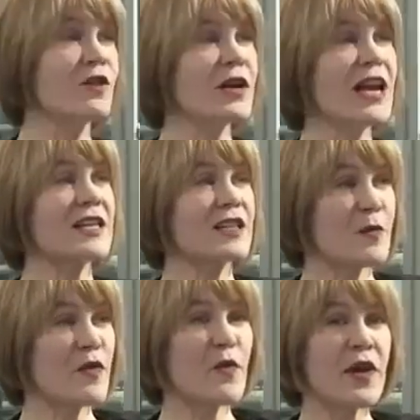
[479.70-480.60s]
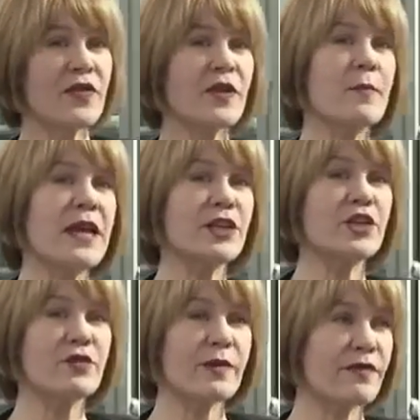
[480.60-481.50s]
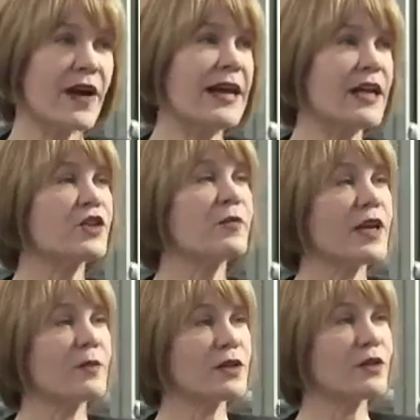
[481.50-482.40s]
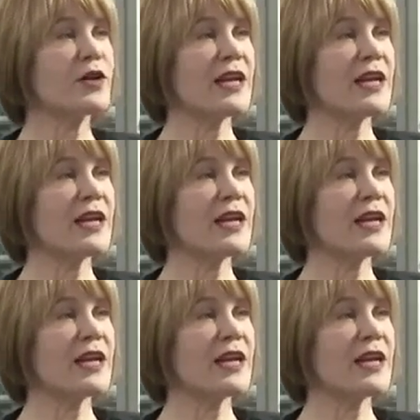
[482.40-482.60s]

look at some of what the mainstream financial media was